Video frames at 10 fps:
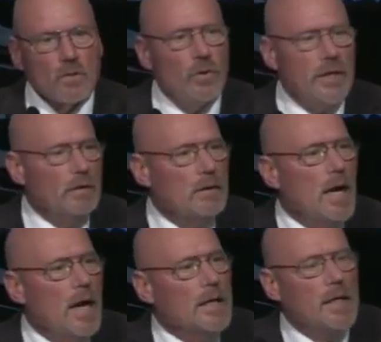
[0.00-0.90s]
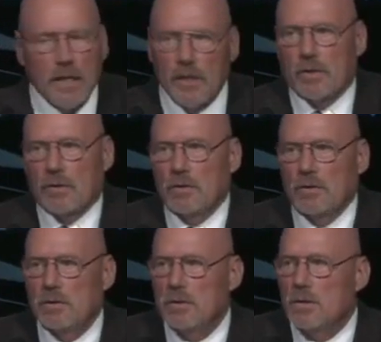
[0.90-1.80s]
We are not here
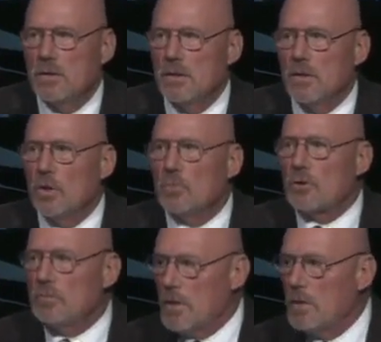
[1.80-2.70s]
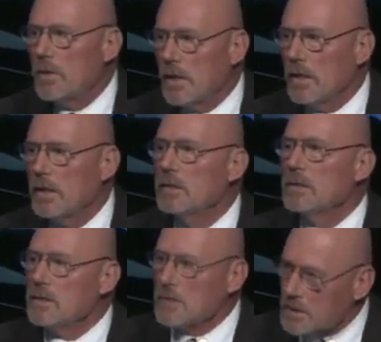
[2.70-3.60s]
promoting
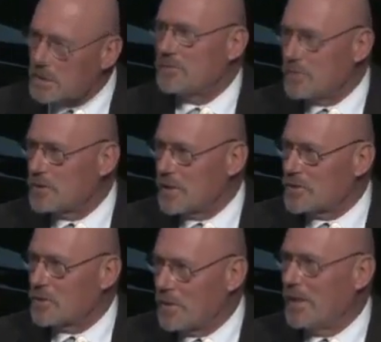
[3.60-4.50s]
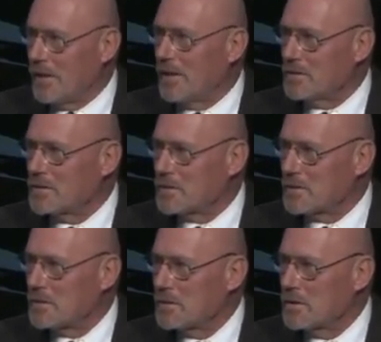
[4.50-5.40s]
civil
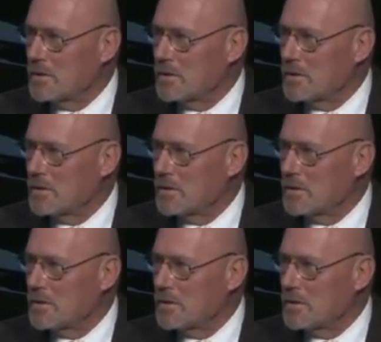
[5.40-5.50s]
disobedience.